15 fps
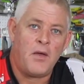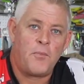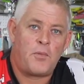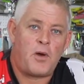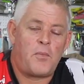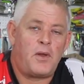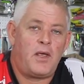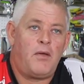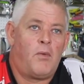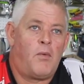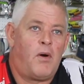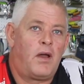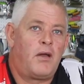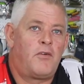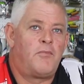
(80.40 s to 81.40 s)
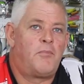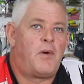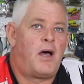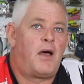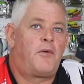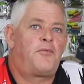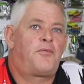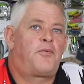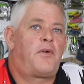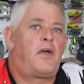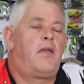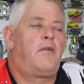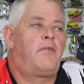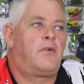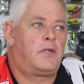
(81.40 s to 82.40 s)
probably one of my
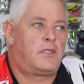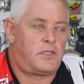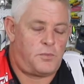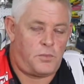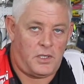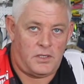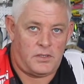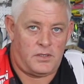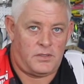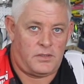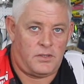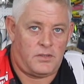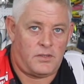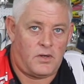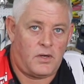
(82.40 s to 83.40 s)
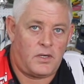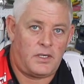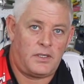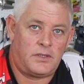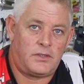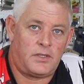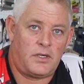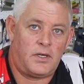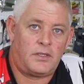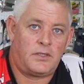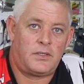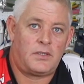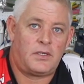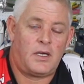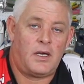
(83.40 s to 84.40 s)
favorite species to target. It's
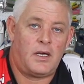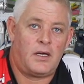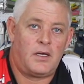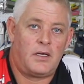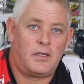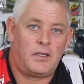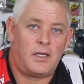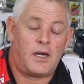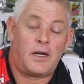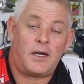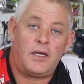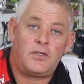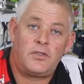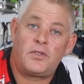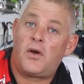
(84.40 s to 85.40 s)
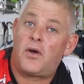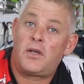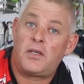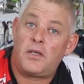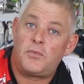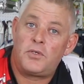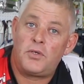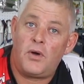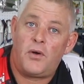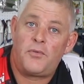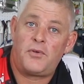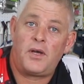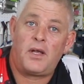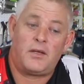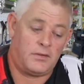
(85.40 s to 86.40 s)
not that I get to target them too
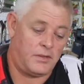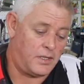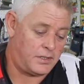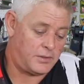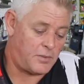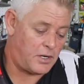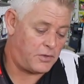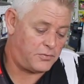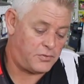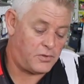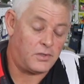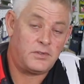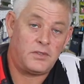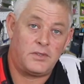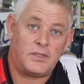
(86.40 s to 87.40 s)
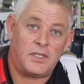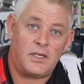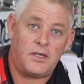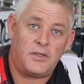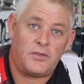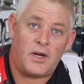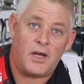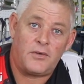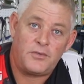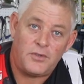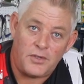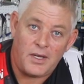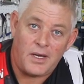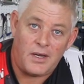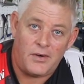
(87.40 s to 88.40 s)
often, and it's my own fault because I don't drive
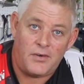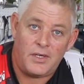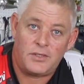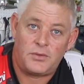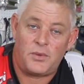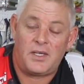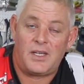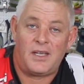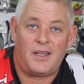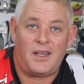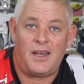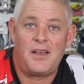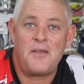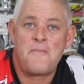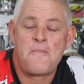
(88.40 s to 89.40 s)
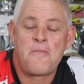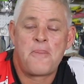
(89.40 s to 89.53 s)
to the areas when they're there.